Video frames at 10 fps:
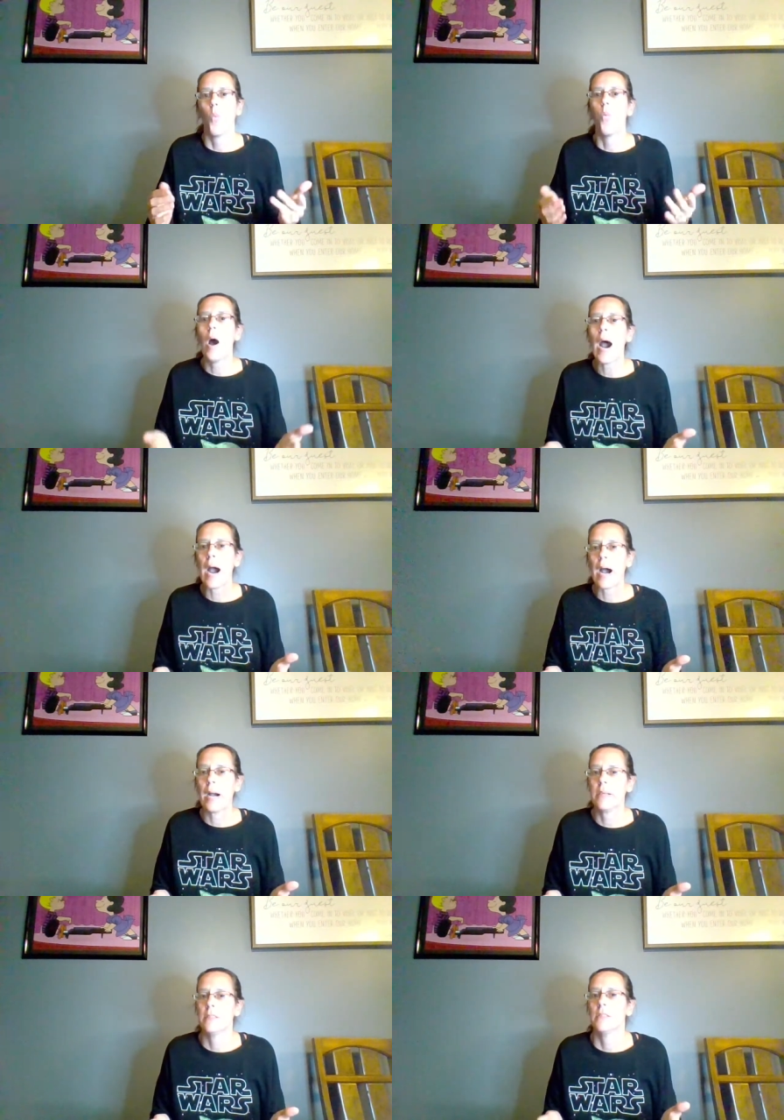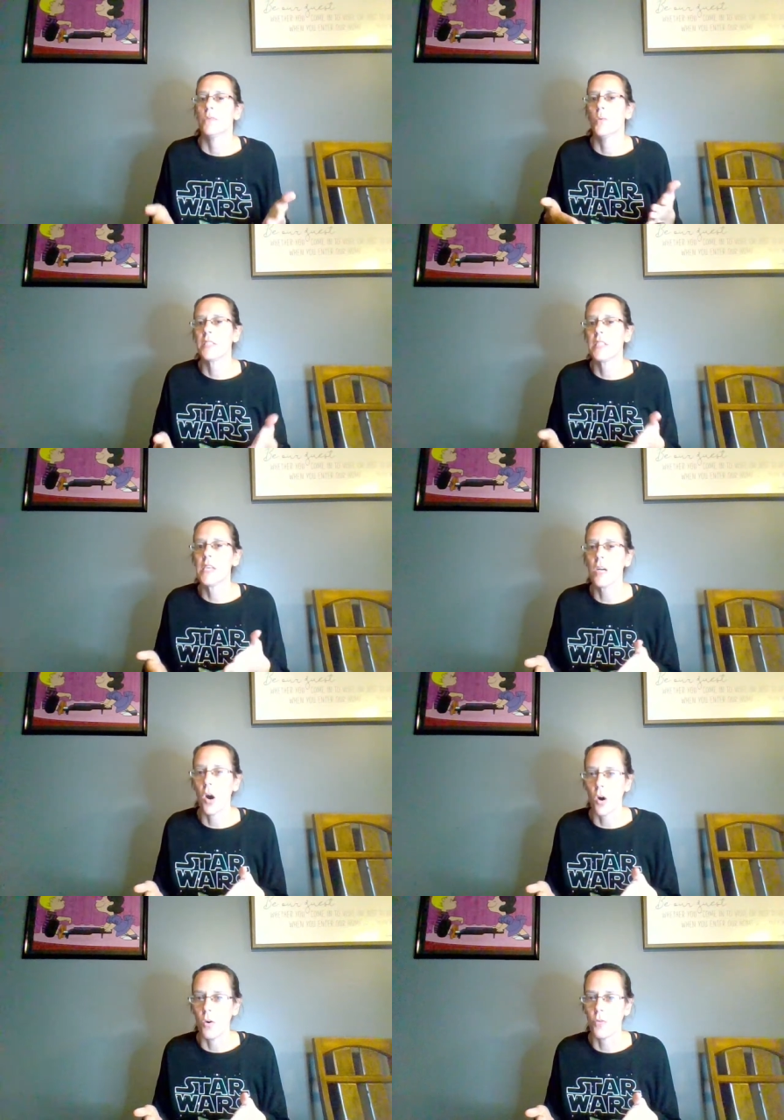Why was he
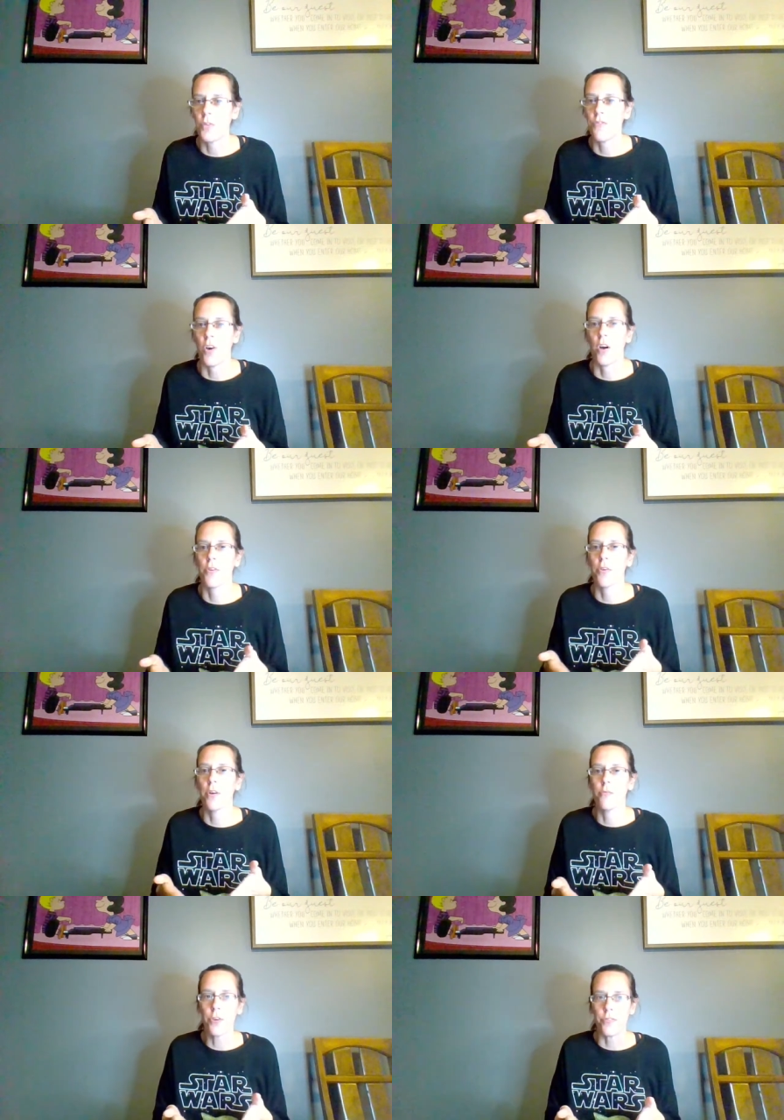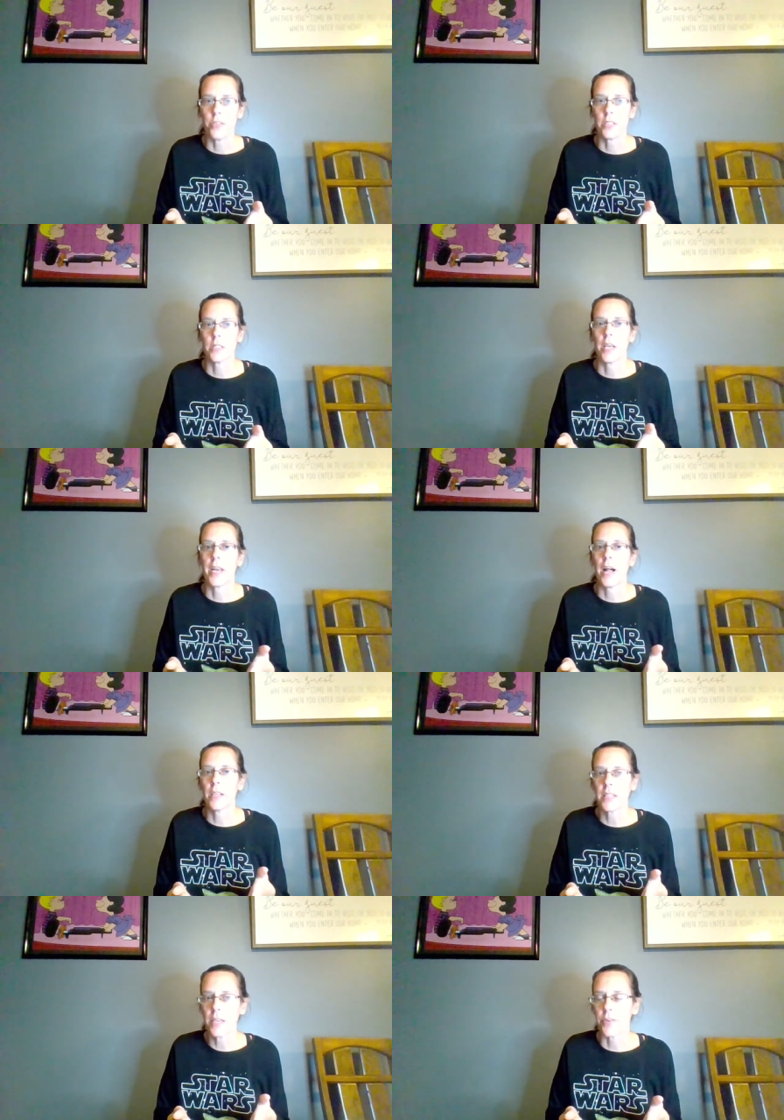called the father of Rufus and
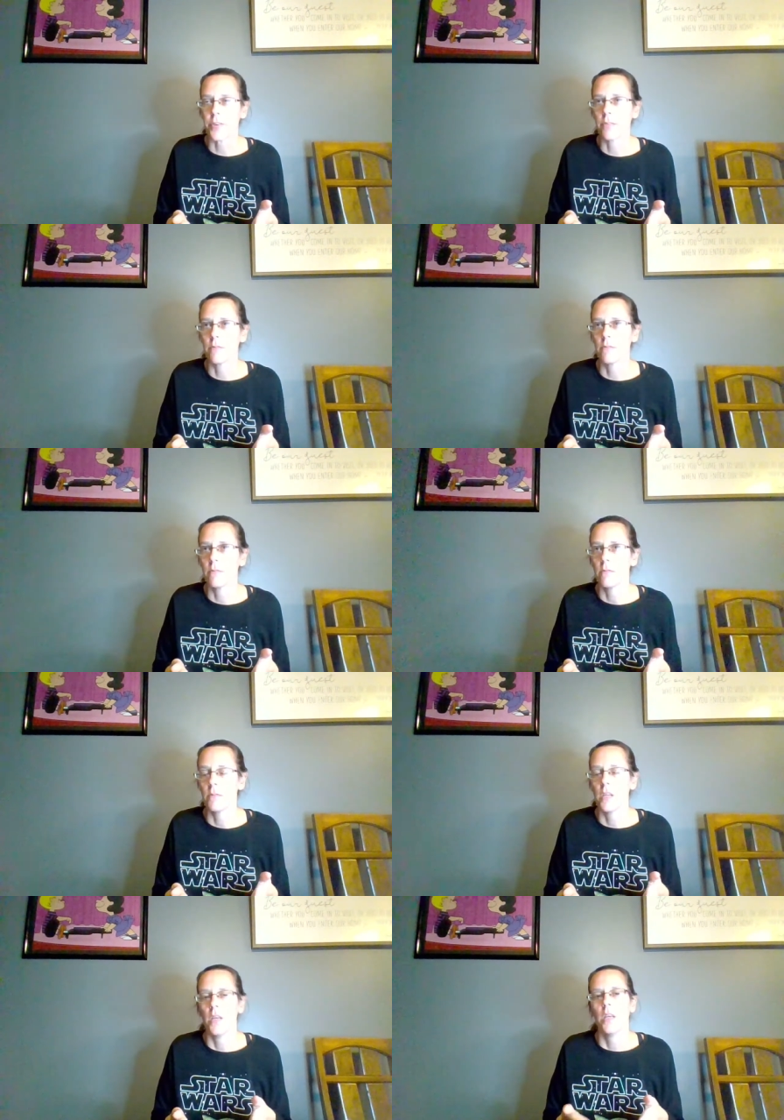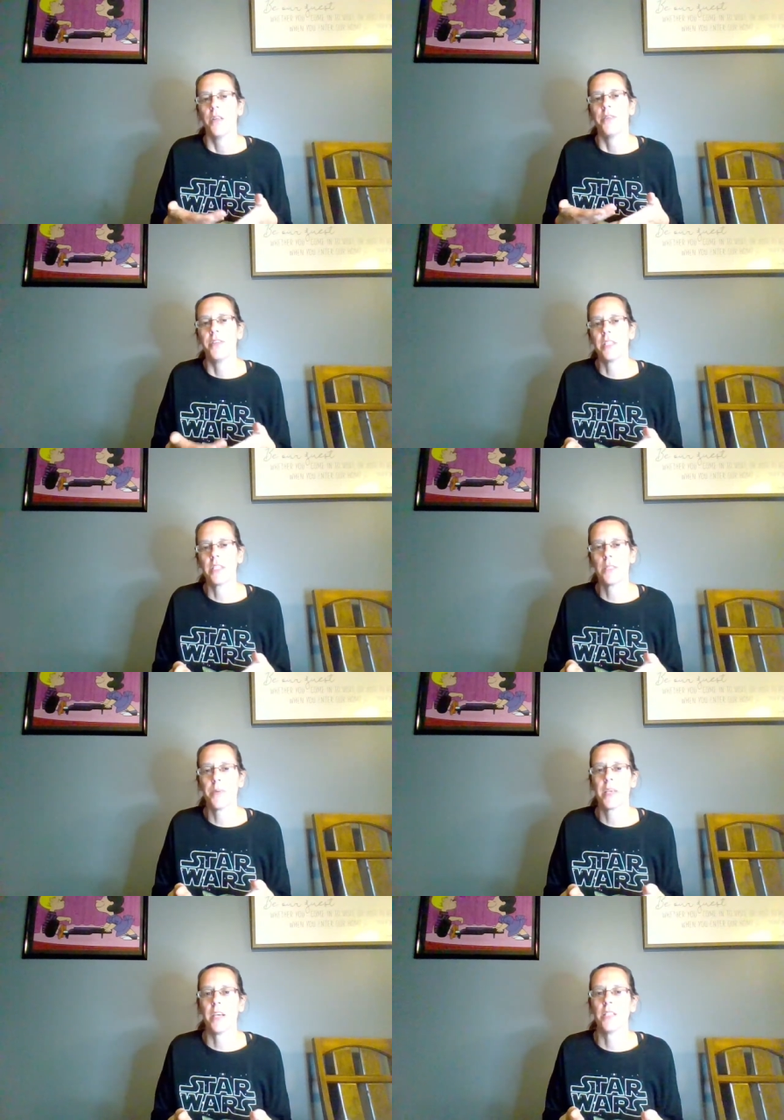Alexander? This
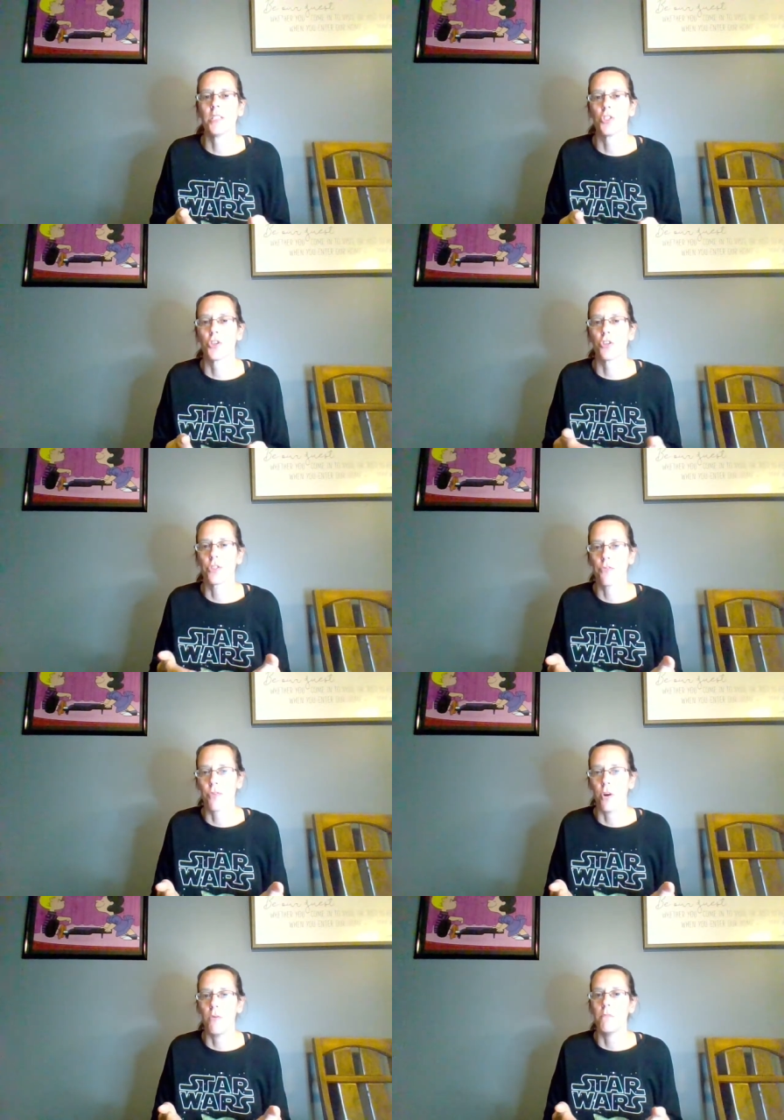is because the Church of